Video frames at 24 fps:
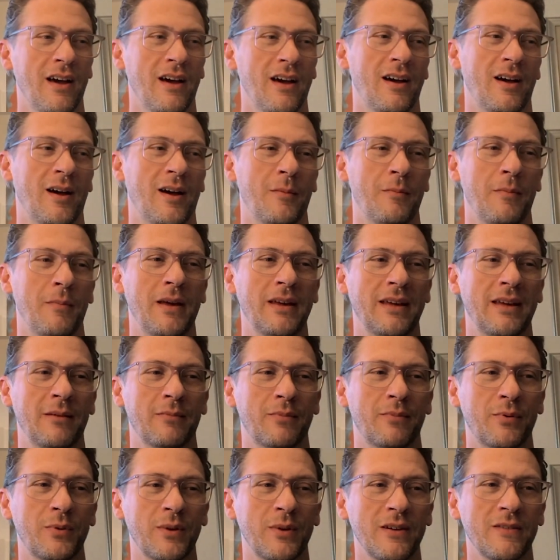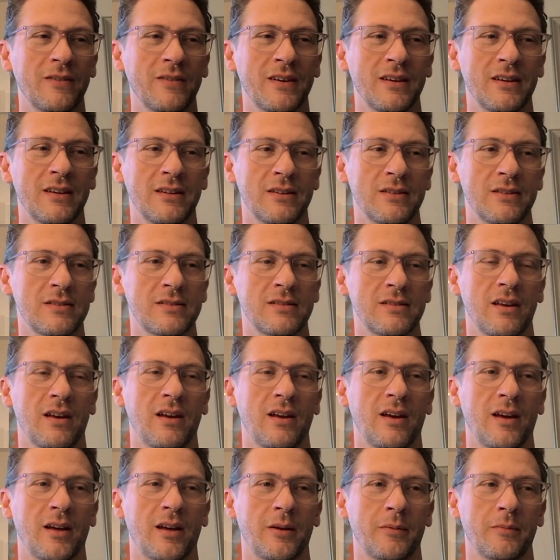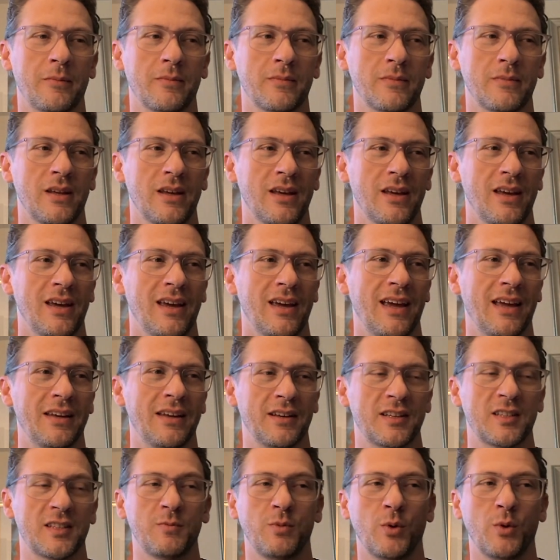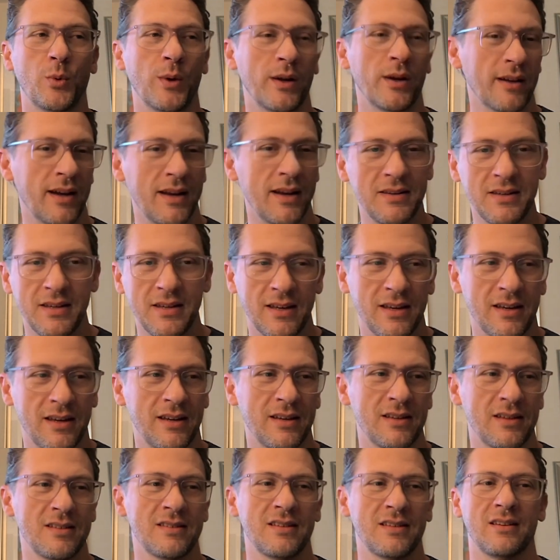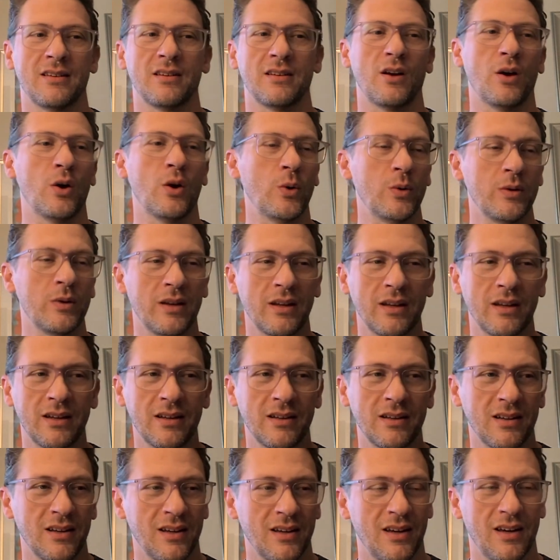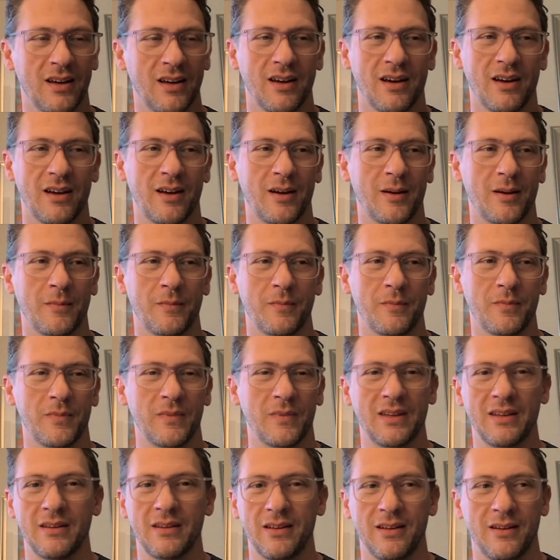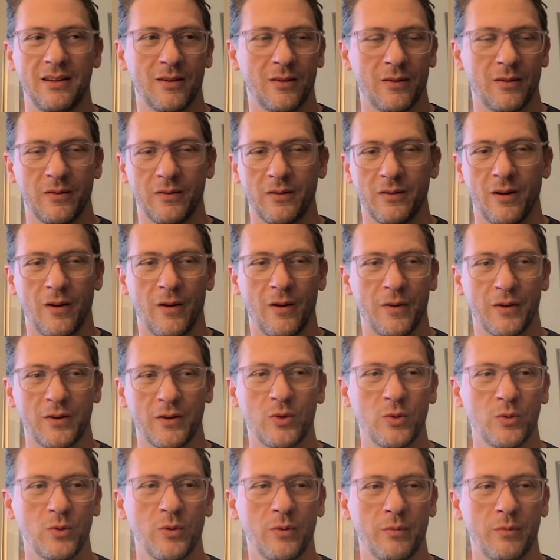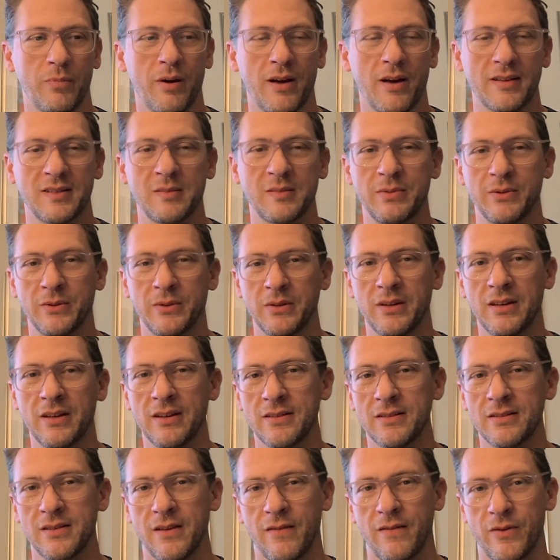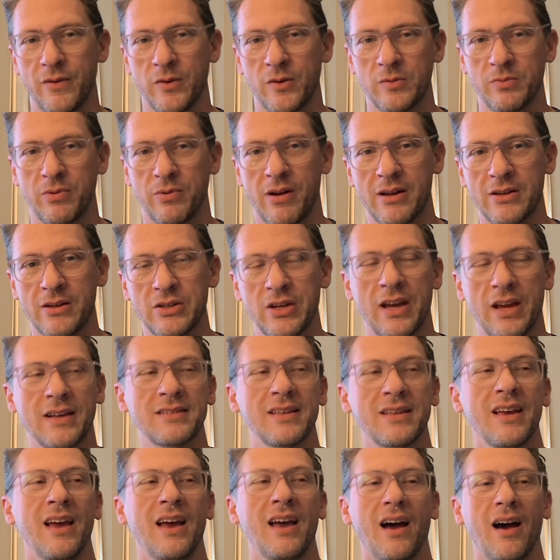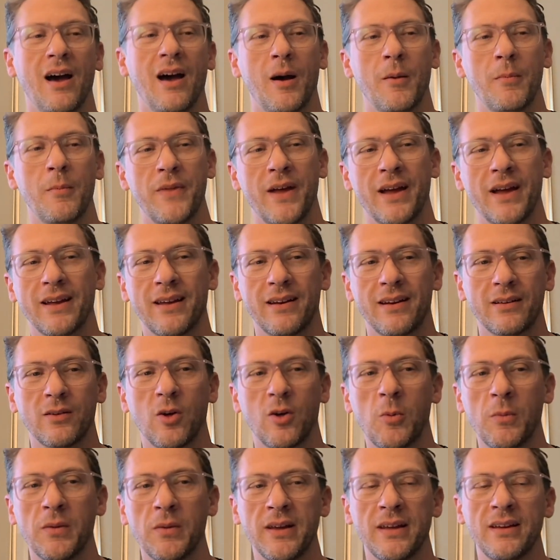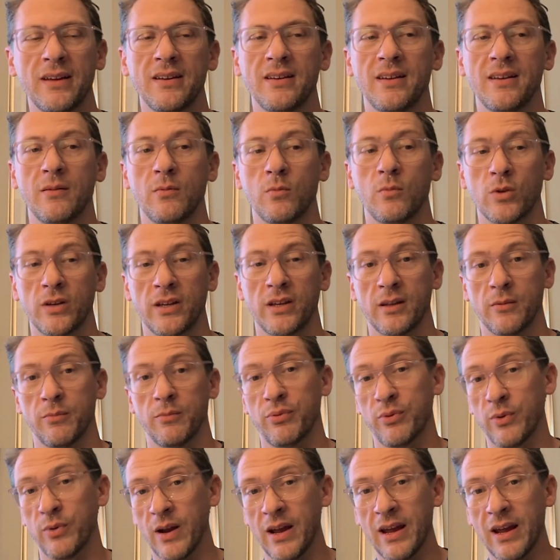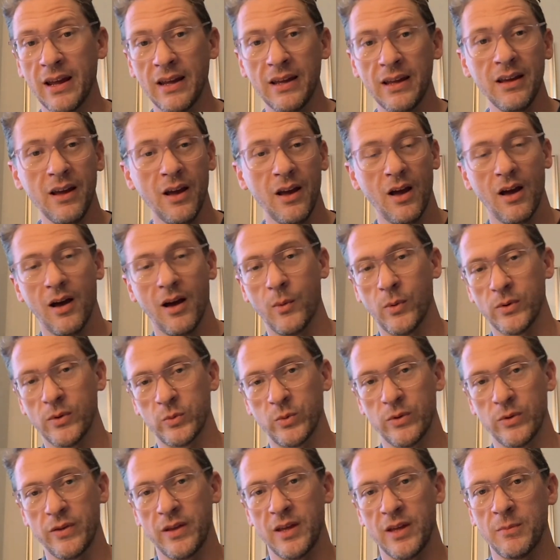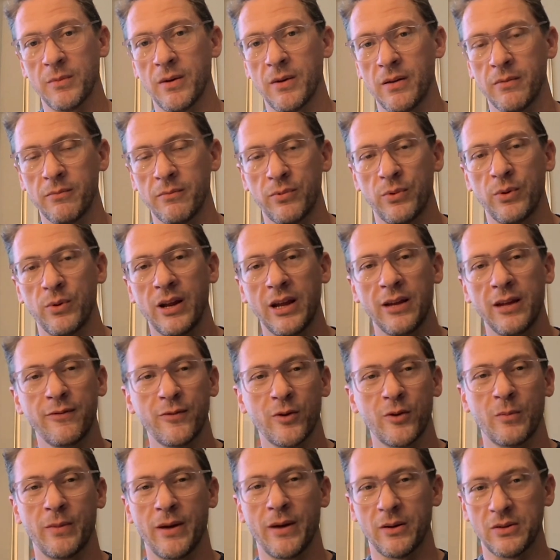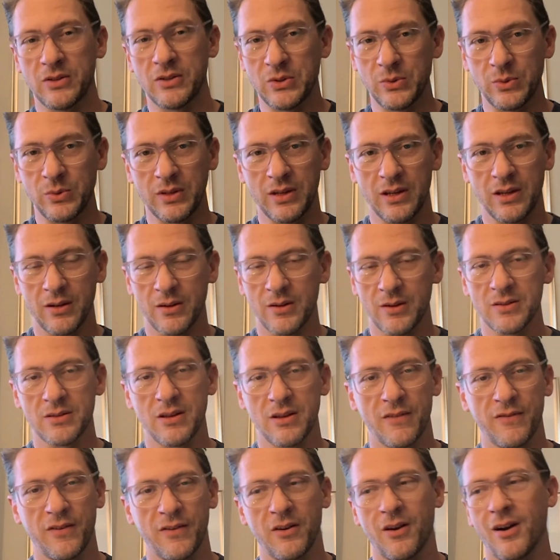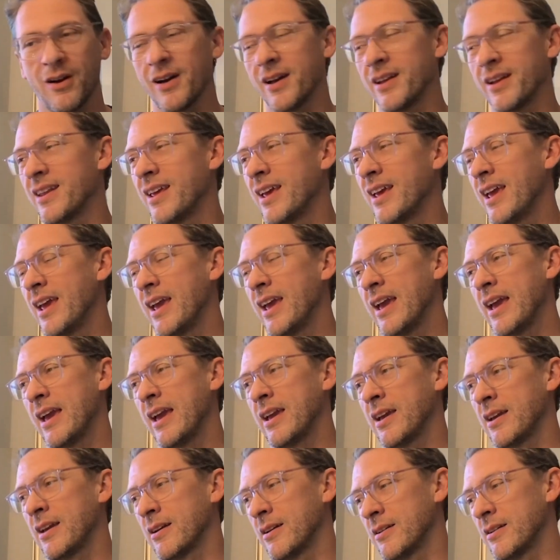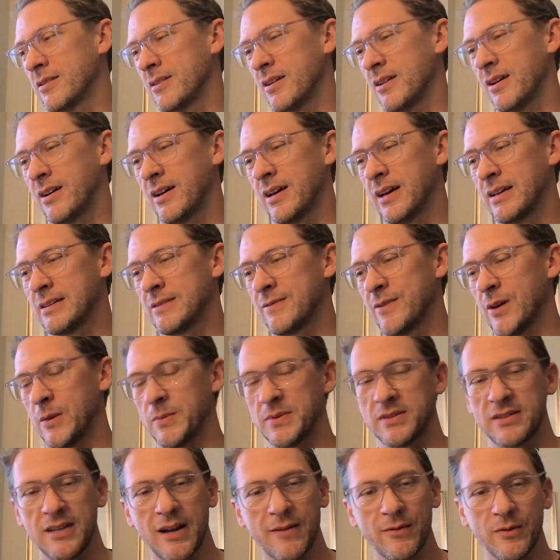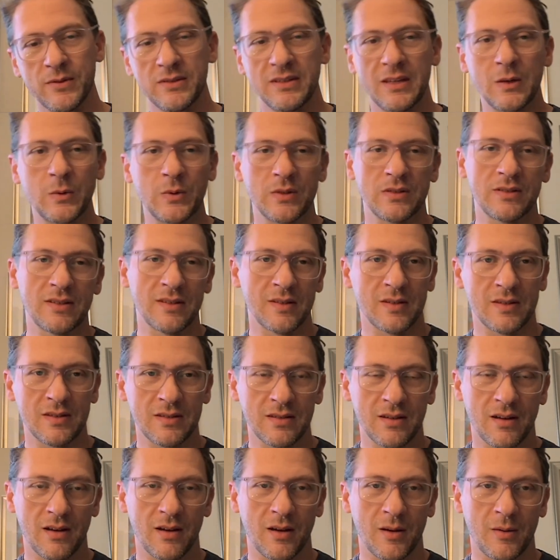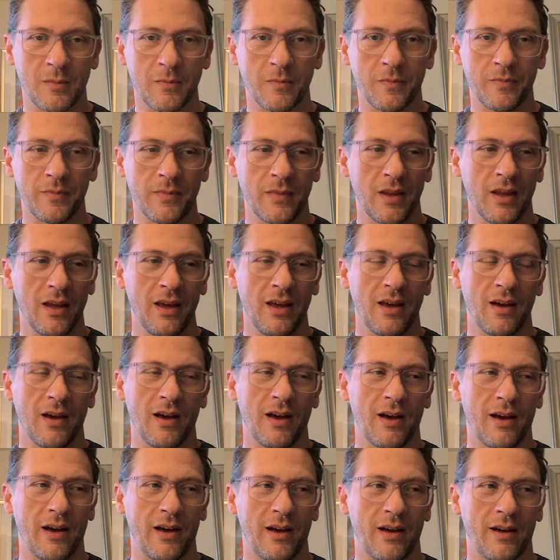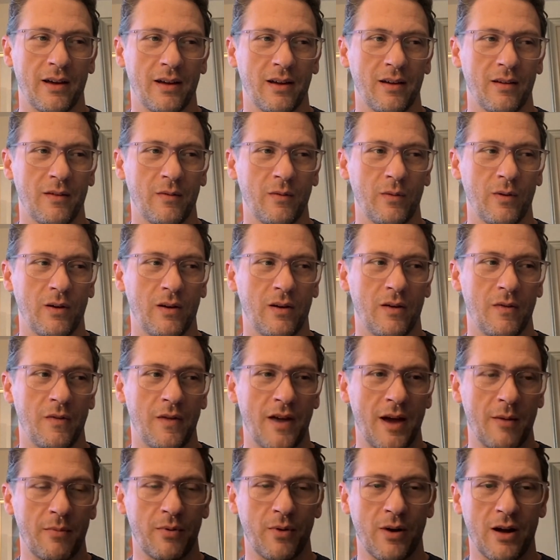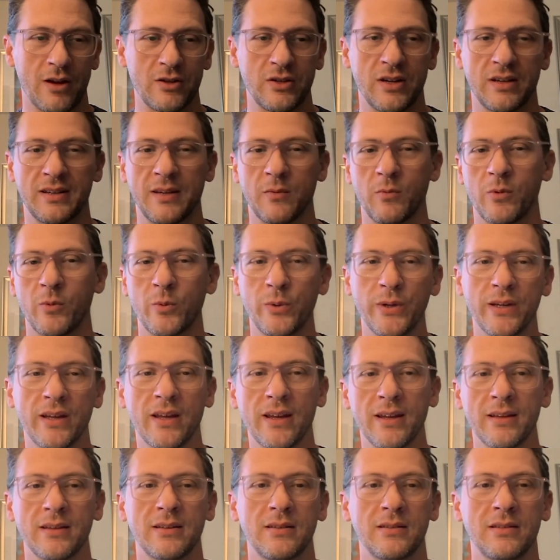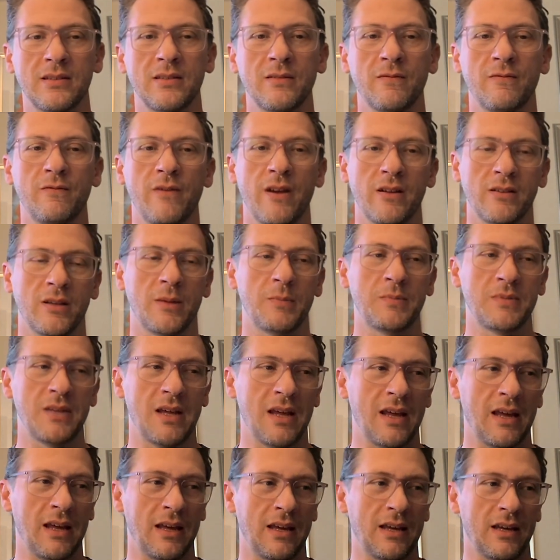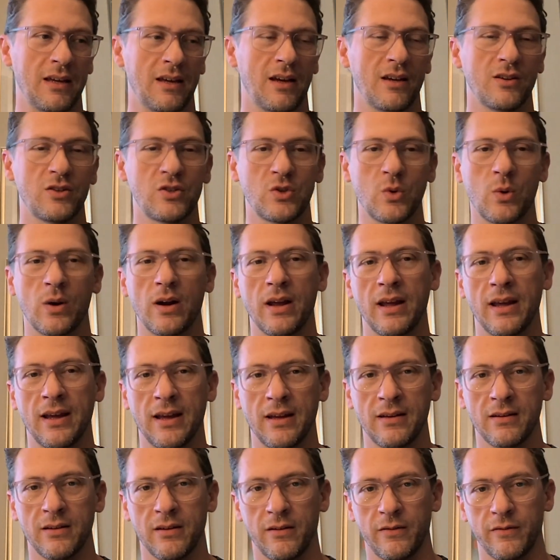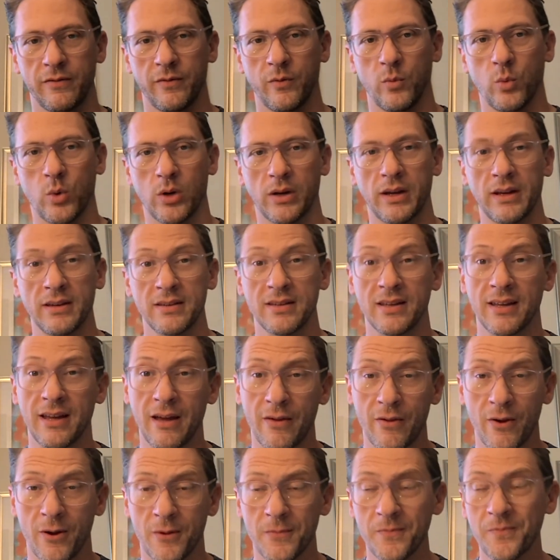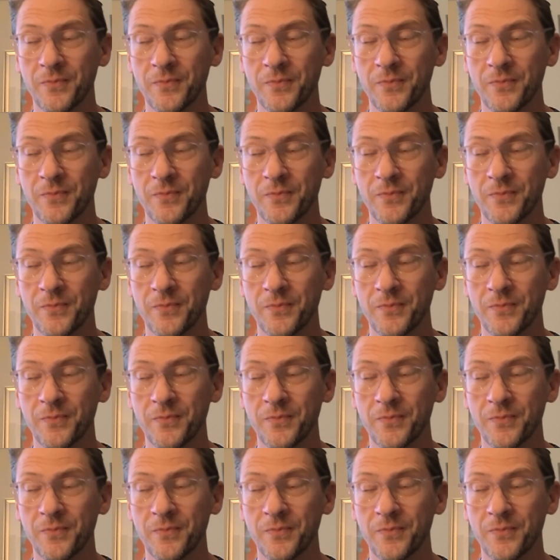making previs, and exploring ideas and honing, all the cool possibilities of those projects. That kind of culminated in working on Prey. I worked with him on Prey for about 2 years, off and on, and developed several sequences. Uh, on that project and really kind of developed a shorthand of working together.